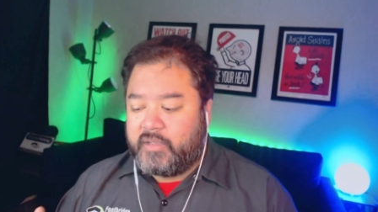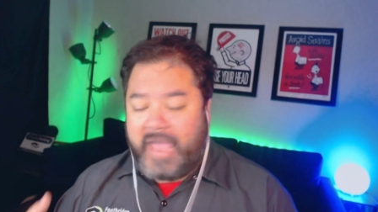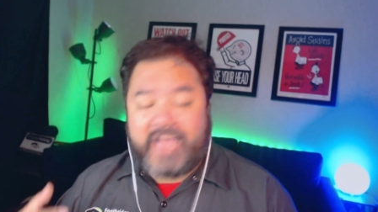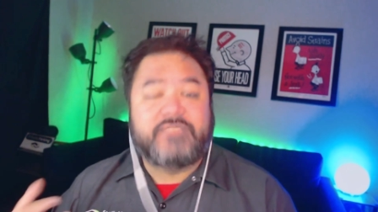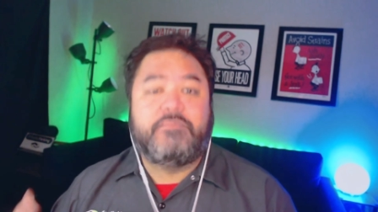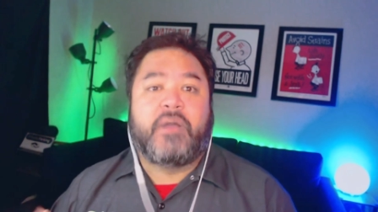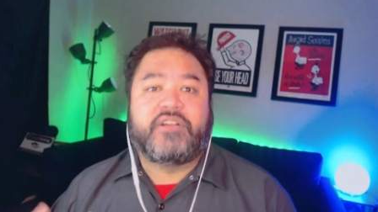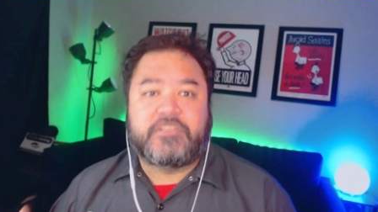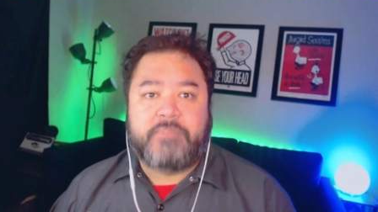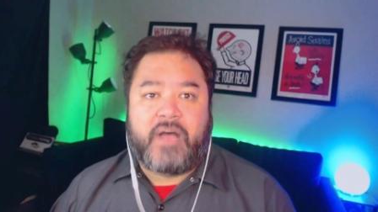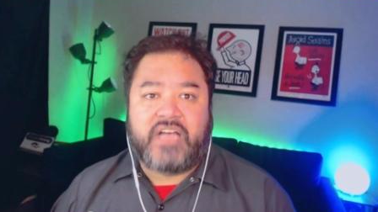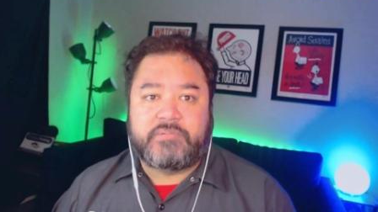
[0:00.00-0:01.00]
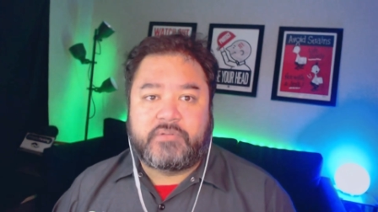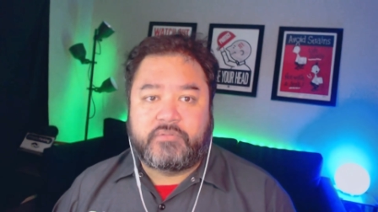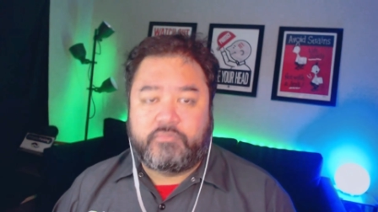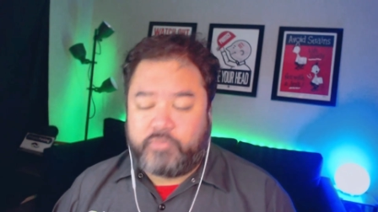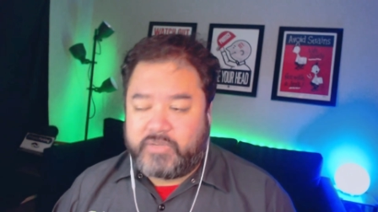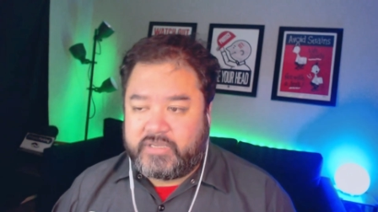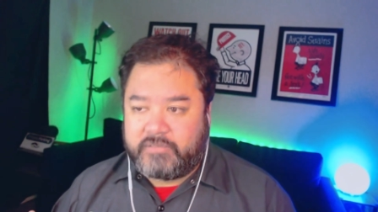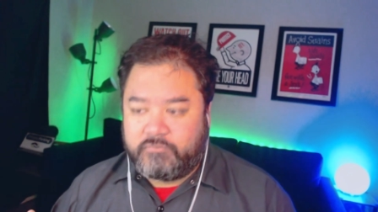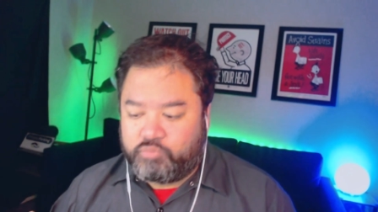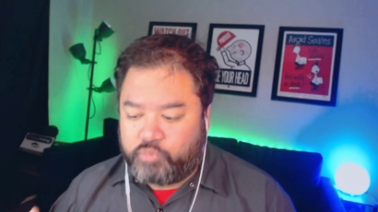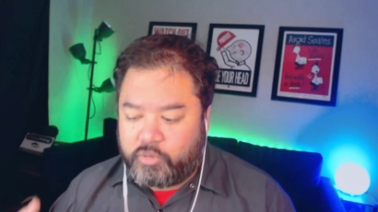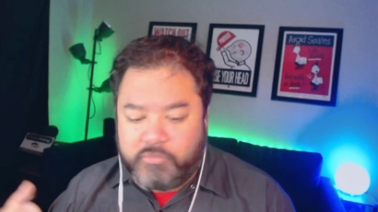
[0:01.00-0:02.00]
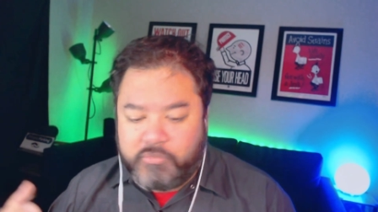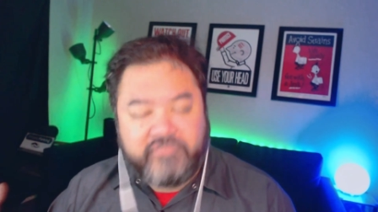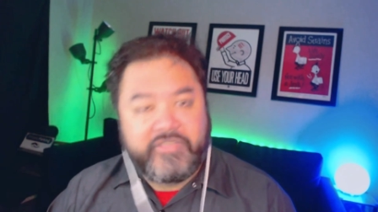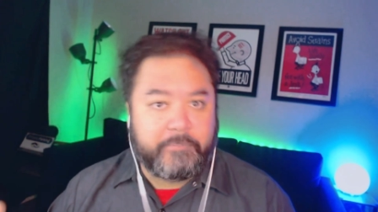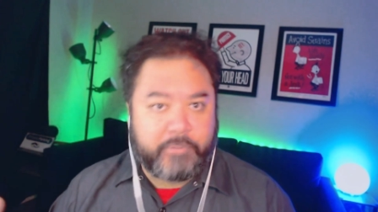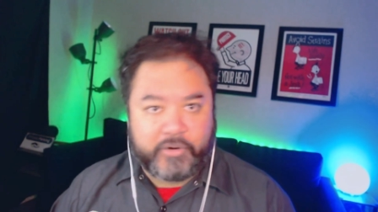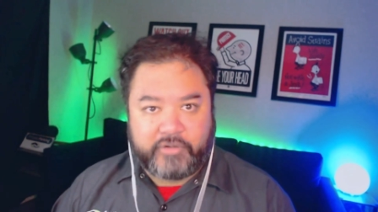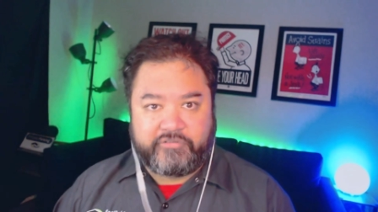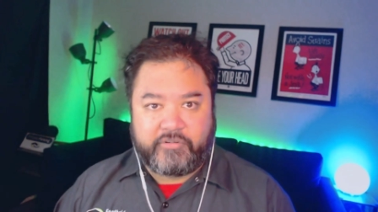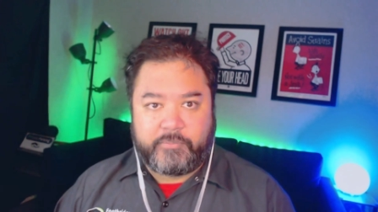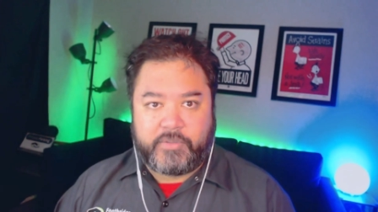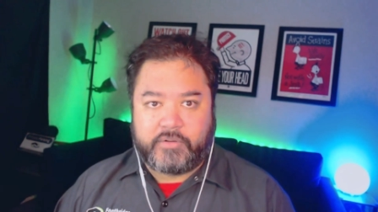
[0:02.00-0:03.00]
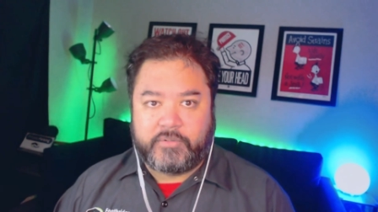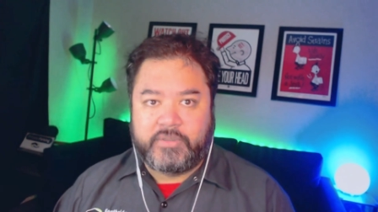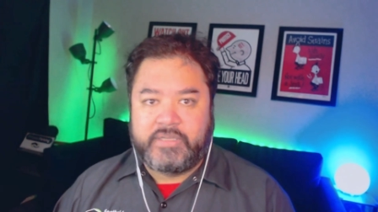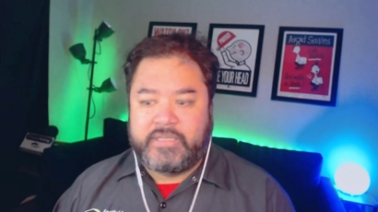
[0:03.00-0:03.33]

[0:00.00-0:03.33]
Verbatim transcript: as much as possible, we remove that burden from you.